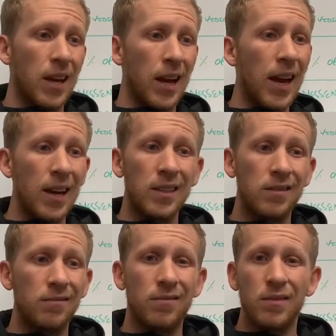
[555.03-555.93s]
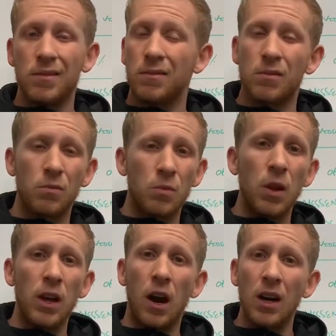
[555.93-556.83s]
and
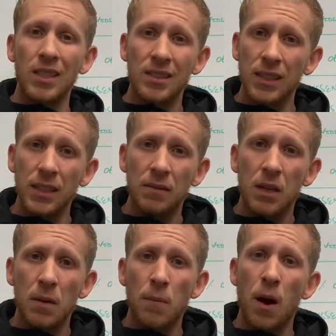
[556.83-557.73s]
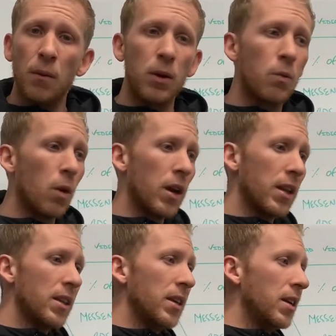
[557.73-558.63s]
really honestly, probably one
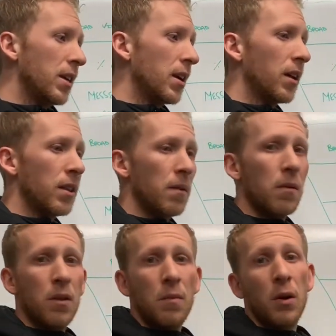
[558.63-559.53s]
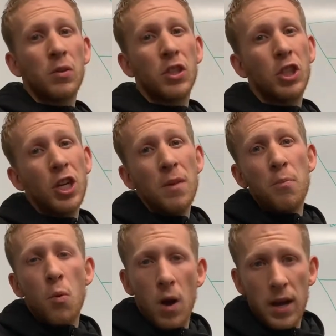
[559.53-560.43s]
of the most
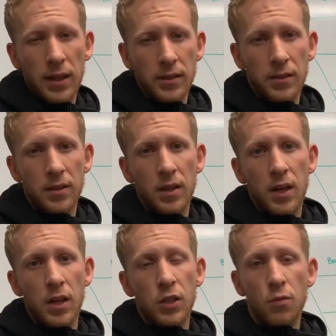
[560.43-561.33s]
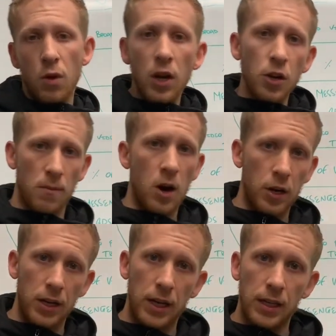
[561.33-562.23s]
cheap ways to run your
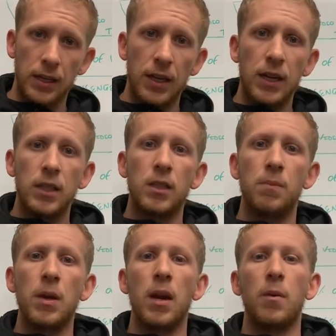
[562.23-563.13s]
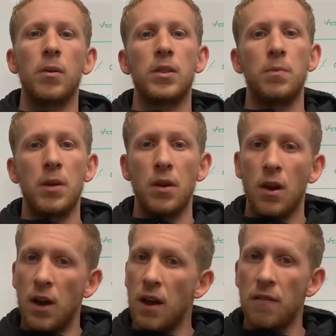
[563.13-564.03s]
marketing, to be able to be
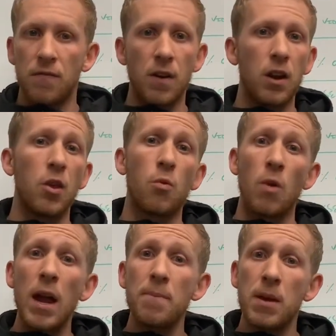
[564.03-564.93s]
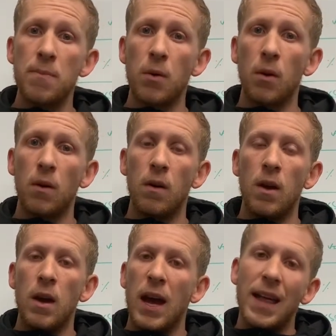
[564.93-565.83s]
in front of the right people
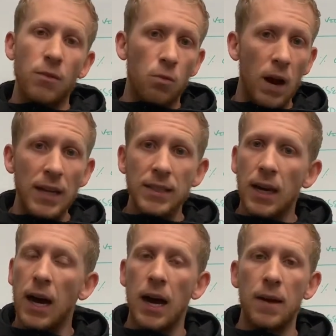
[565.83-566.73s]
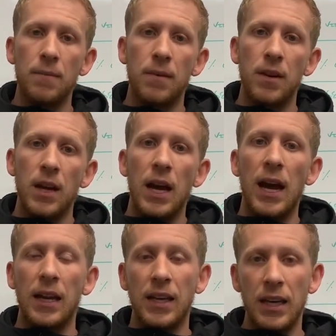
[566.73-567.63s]
at the right time
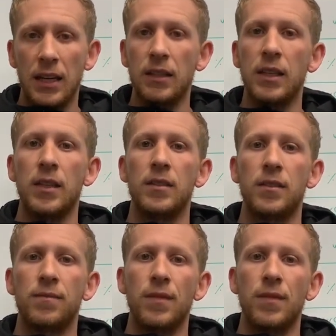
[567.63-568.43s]
and getting leads.